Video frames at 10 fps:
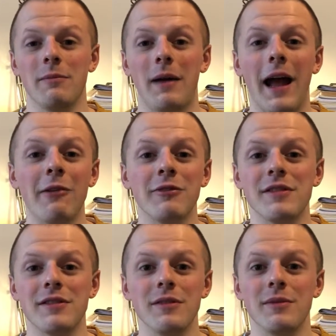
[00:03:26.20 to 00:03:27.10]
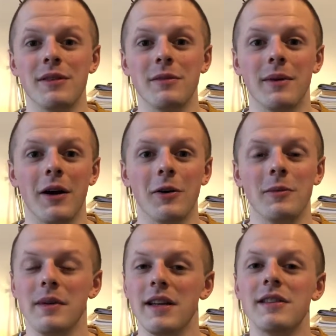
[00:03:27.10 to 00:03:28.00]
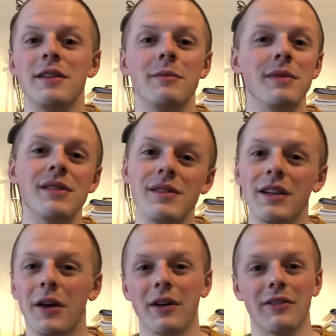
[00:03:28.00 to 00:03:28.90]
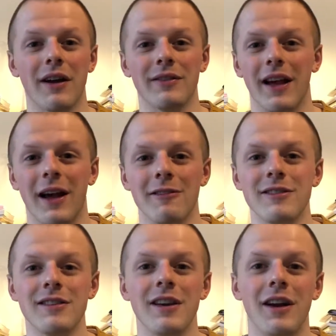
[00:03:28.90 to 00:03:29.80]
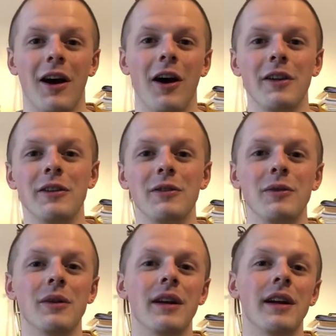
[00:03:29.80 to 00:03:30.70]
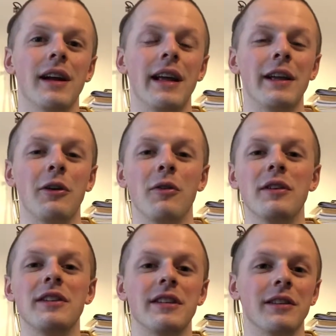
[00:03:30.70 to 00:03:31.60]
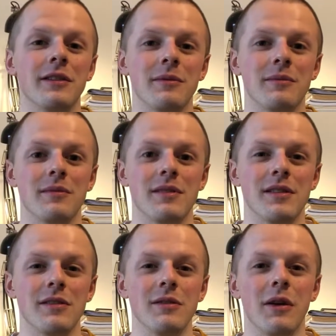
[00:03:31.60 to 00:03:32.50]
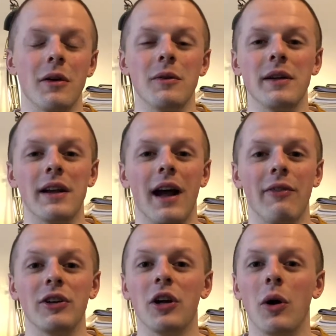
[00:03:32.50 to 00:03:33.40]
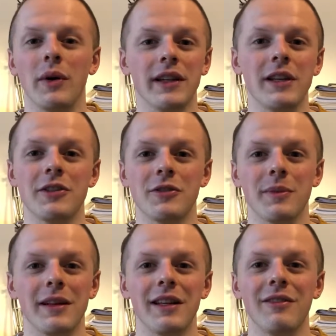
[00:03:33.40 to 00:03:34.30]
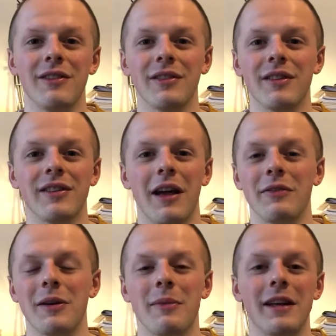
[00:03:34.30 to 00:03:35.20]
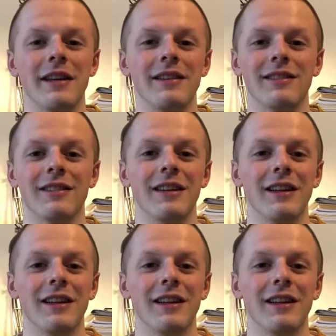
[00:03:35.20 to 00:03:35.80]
parents do with them at home. Is there music going around the house? Are you encouraging them to go and have a go on the instrument, even if the sound they make isn't,